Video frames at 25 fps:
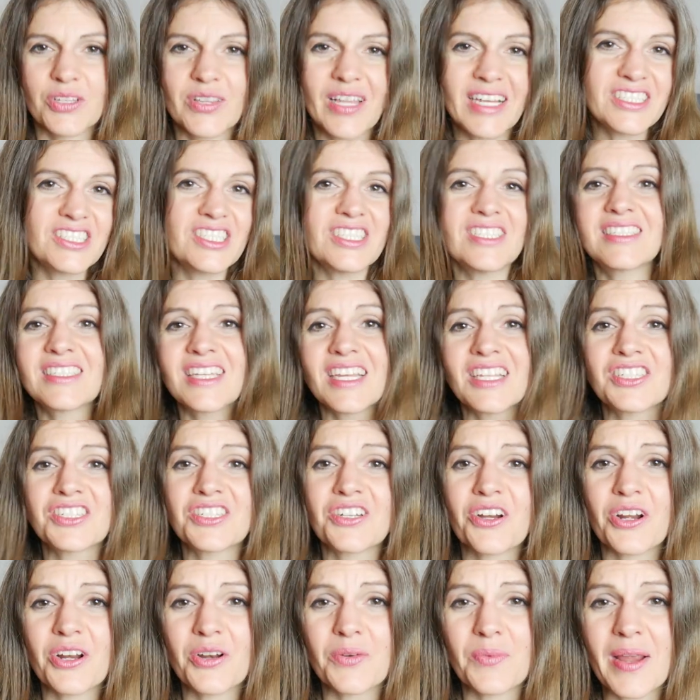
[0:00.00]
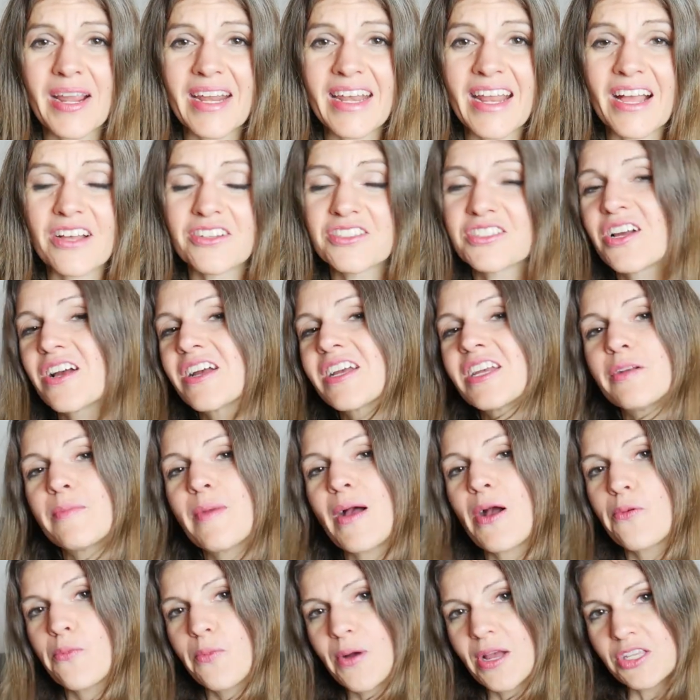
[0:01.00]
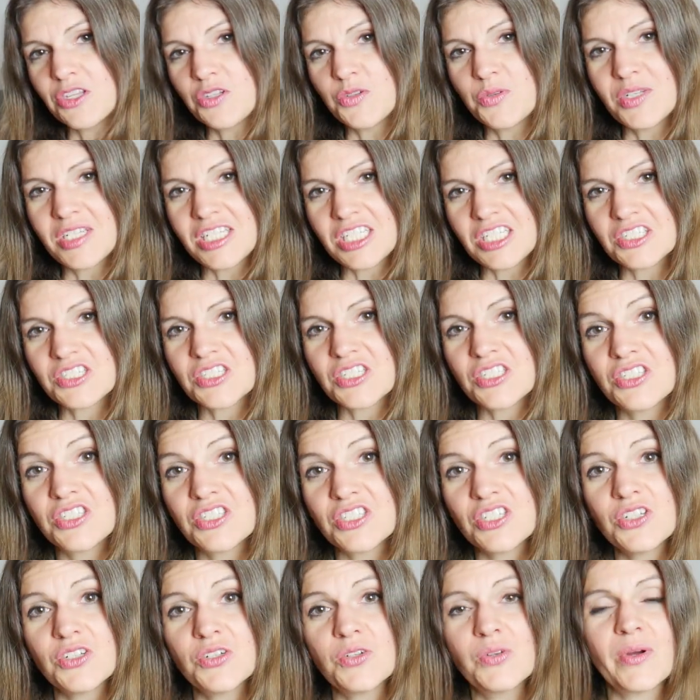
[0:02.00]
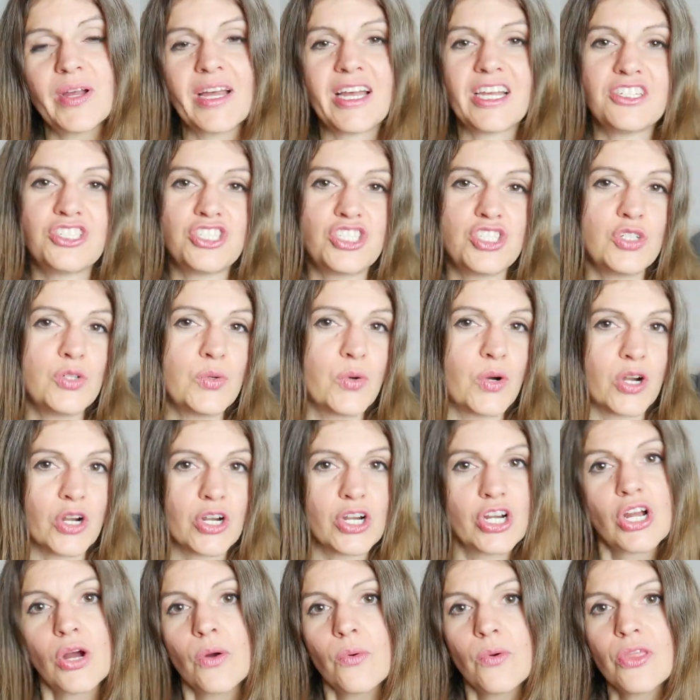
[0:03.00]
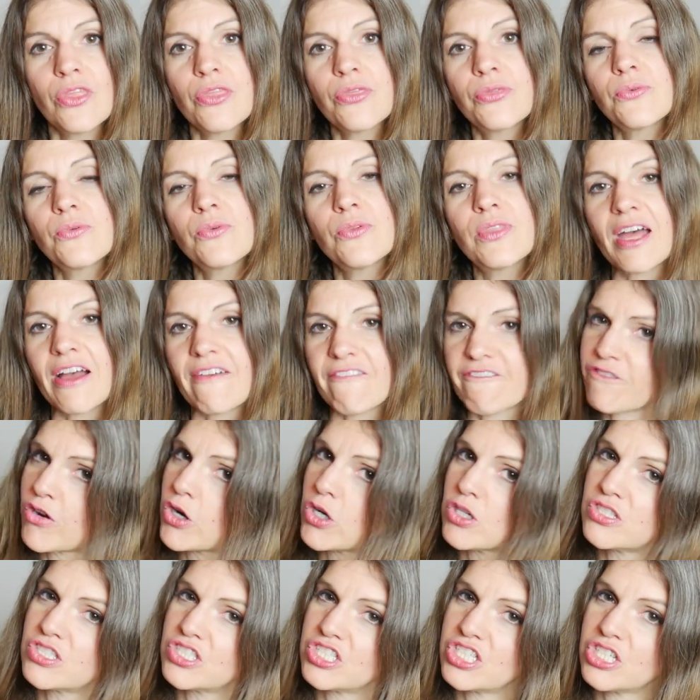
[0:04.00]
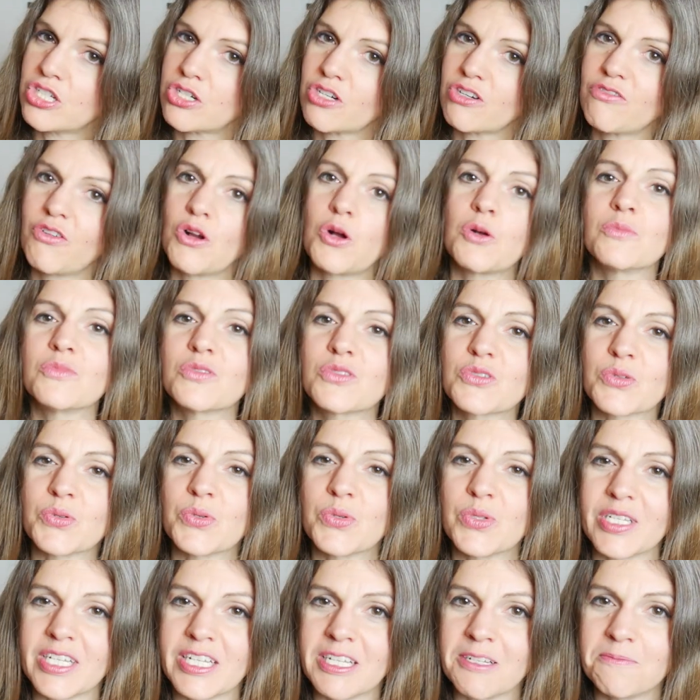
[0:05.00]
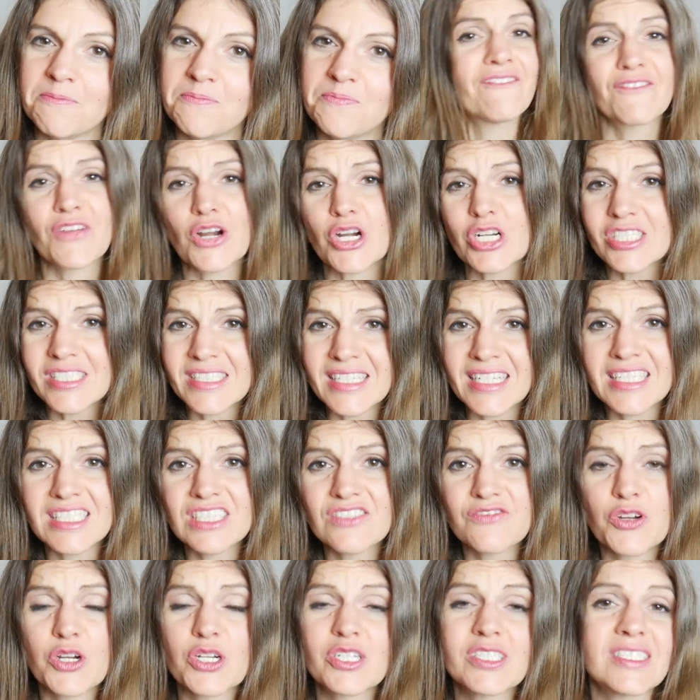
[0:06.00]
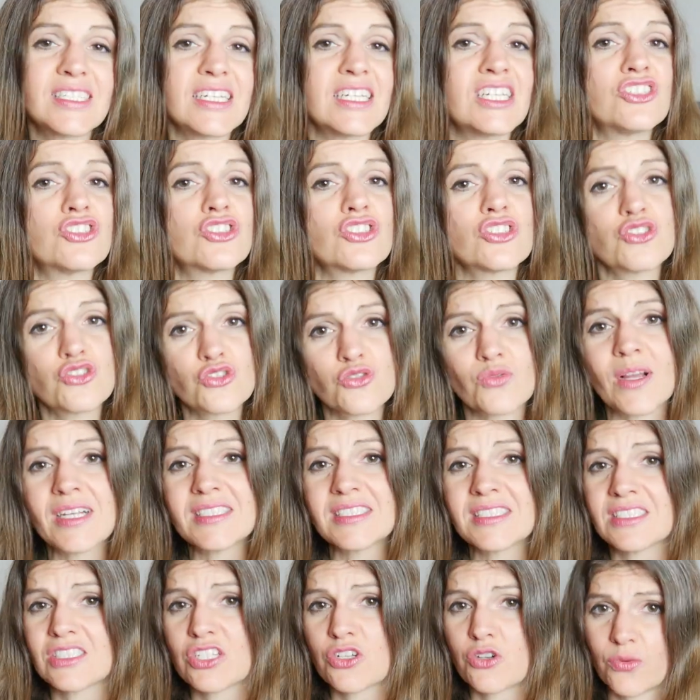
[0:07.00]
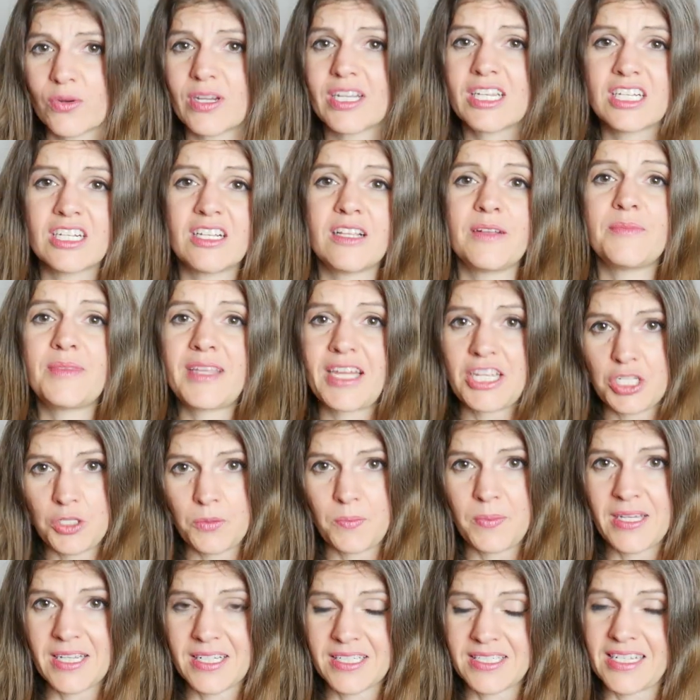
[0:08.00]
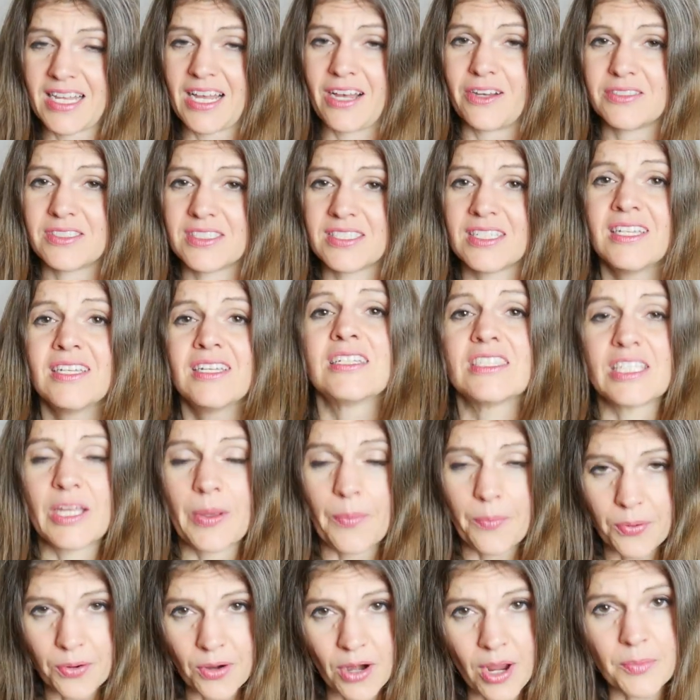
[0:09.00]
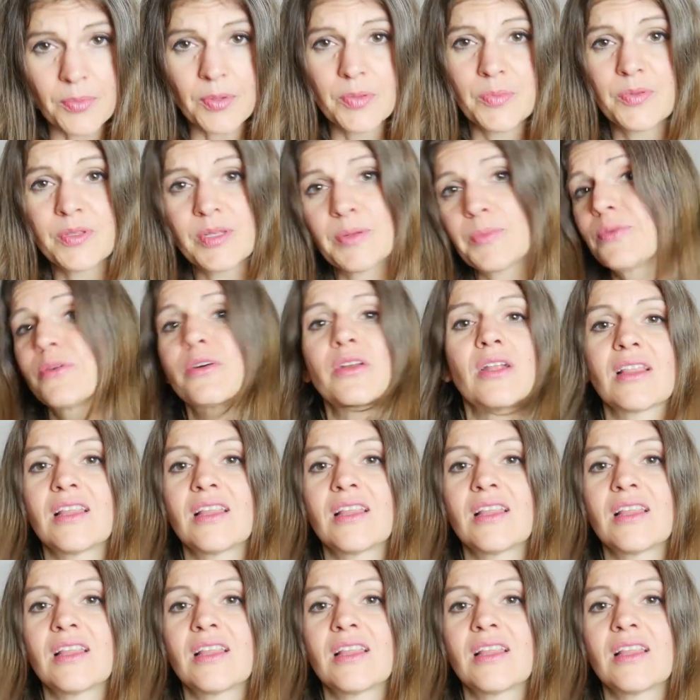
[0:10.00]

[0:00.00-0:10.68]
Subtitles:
let's just get started right now talking about what you need to do as you are going through that first year of homeschooling. First things first is trust the curriculum that you picked out. You probably put a